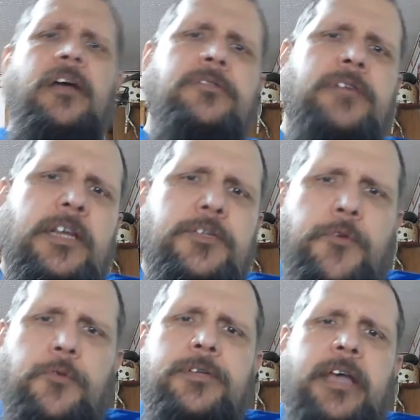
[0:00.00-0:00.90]
takes
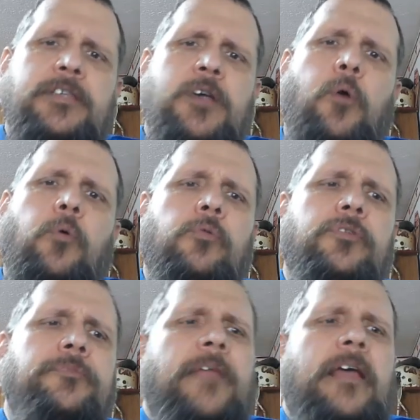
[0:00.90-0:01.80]
root, takes hold.
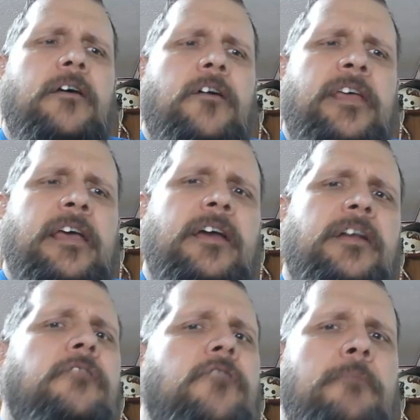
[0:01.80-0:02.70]

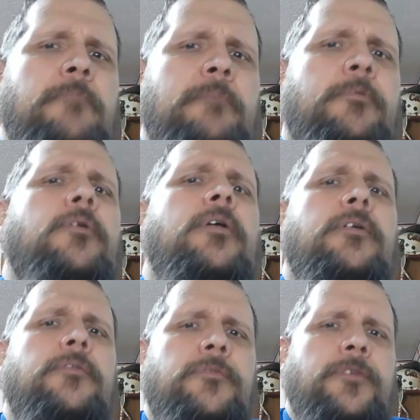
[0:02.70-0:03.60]
Again, remember,
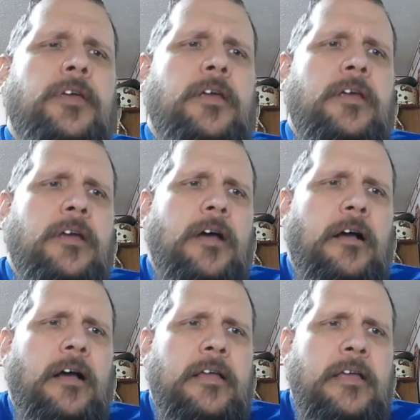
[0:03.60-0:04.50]
the
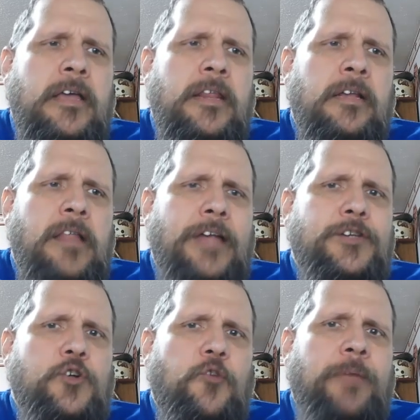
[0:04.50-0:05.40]

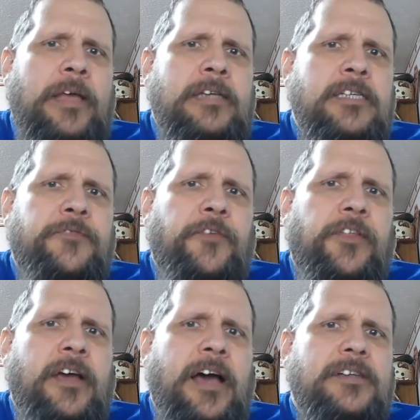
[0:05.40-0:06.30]
ideological basis for the
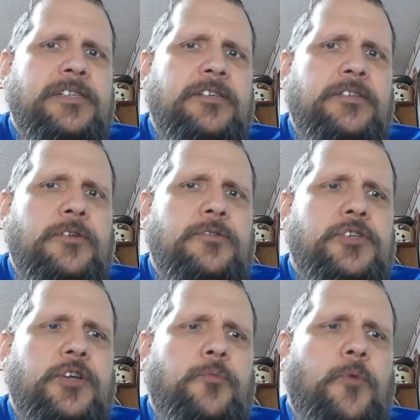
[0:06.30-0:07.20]

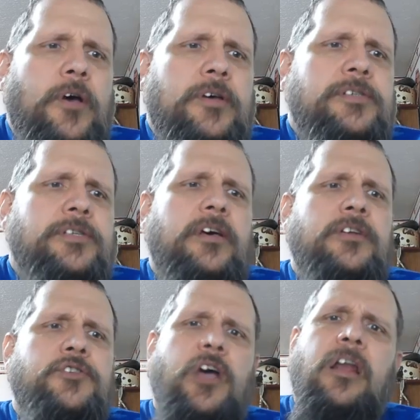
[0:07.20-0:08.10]
Constitution was
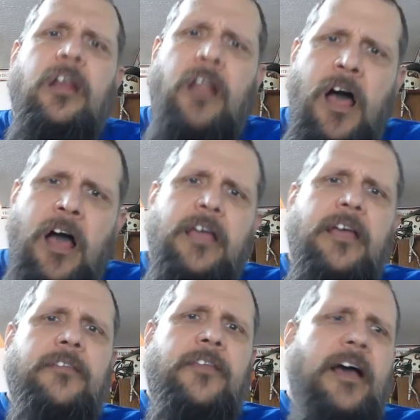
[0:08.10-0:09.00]
John Locke
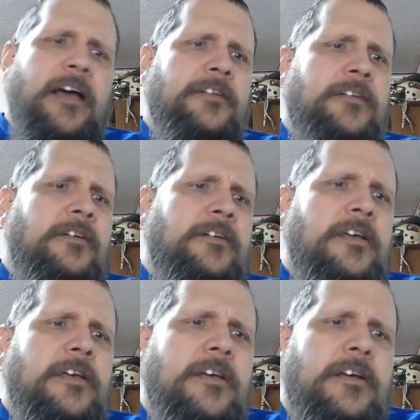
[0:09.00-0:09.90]
and the idea
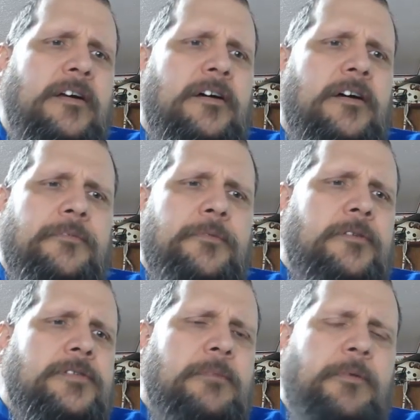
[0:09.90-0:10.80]

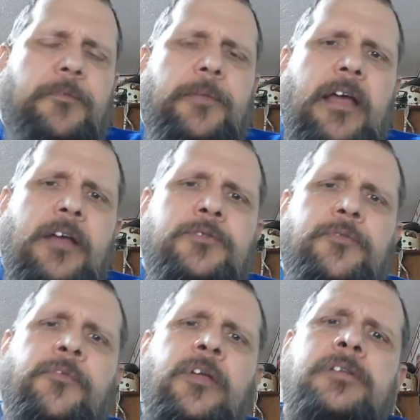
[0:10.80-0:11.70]
stemming from the Age
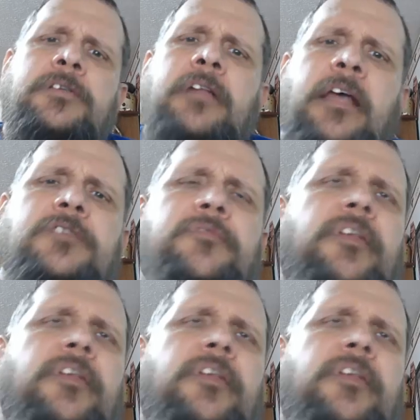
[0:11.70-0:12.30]
of Reason, Age of